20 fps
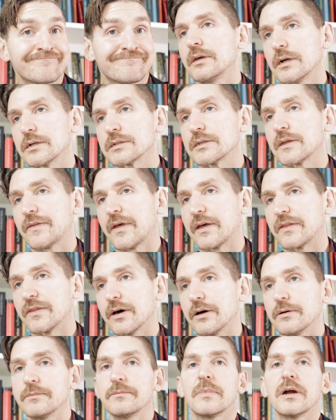Here's the thing,
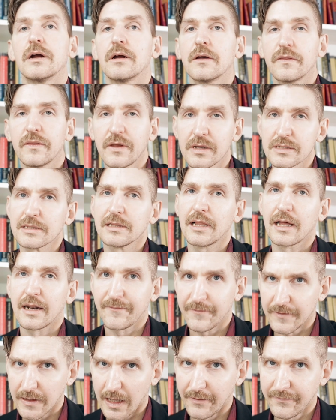though. There's a lot of
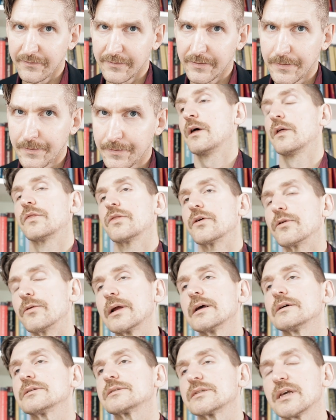fluff. The
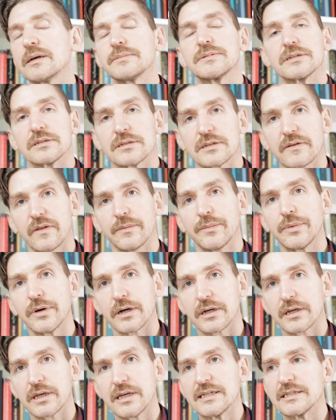real substance of the
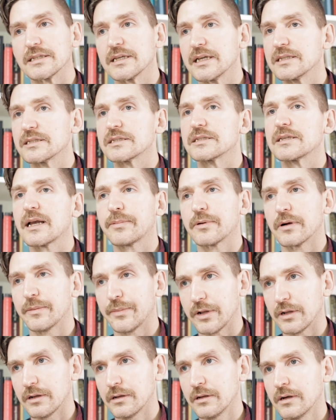book is
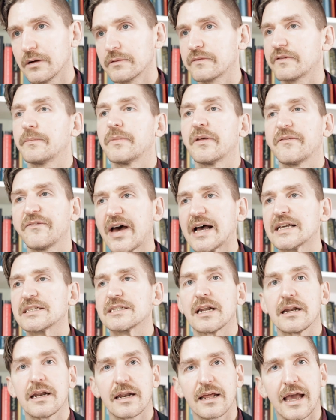inseparable from the
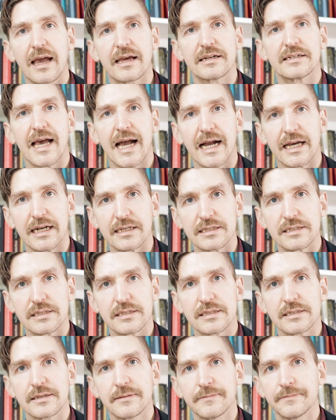fascinating
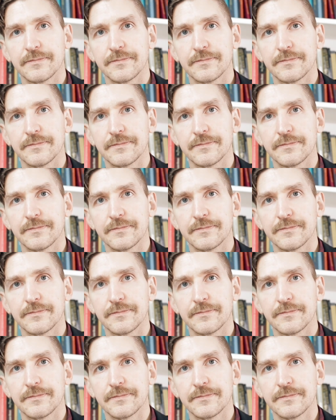antagonists.